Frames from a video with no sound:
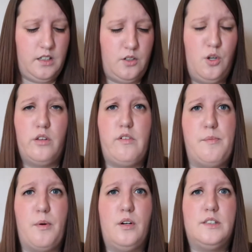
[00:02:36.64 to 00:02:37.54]

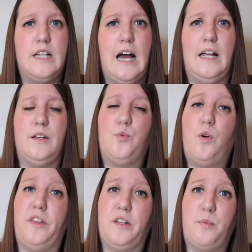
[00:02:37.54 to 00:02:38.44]
colouring books and
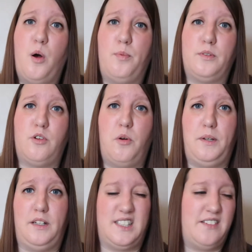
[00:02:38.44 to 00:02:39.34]
one that's Paw Patrol,
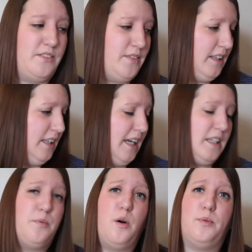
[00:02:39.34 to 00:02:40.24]
because Erin really
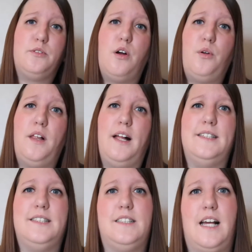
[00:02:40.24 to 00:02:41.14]
likes Paw Patrol
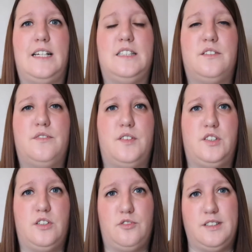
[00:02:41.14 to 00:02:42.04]
and it's nice for
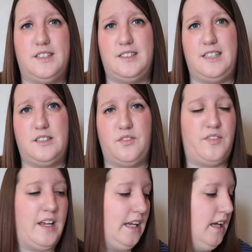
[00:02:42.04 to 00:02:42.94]
children to see
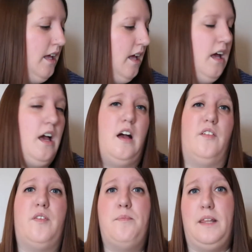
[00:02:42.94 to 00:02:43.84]
something
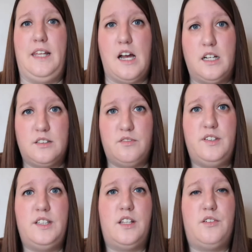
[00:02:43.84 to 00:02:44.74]
familiar,
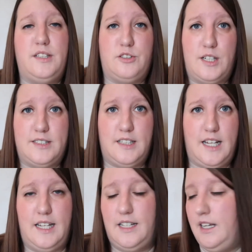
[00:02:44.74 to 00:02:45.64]
something that they're interested
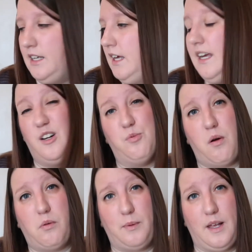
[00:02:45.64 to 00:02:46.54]
in. It'll
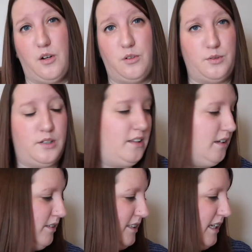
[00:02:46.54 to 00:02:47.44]
probably hold
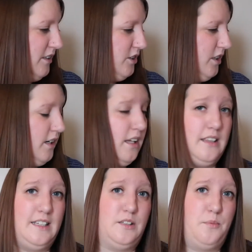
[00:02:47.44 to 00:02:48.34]
their attention a
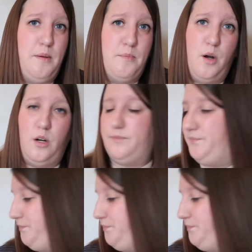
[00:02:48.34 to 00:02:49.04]
little bit more.